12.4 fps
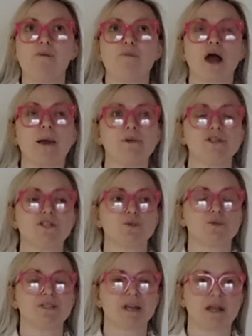Prime
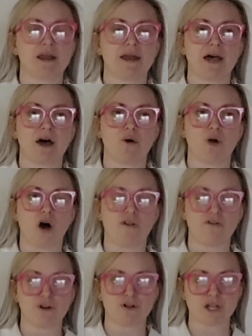Lister was sending out
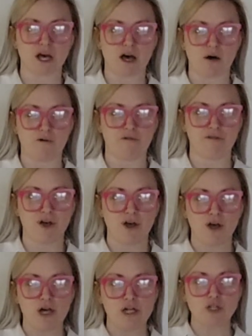offers of
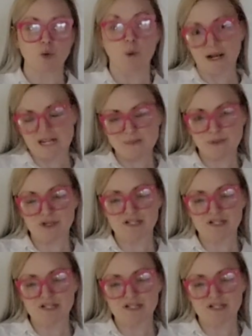20%